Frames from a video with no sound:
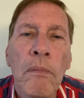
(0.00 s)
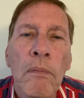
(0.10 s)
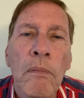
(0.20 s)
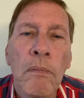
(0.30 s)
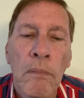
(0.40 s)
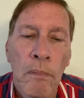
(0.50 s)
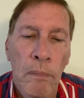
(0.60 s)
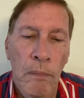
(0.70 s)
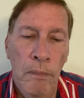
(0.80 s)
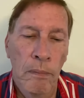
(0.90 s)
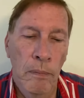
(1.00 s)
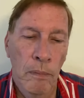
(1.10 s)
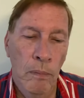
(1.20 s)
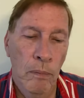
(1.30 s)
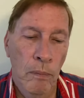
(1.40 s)

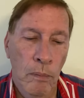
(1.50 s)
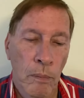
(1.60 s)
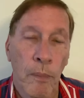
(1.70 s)
[no speech]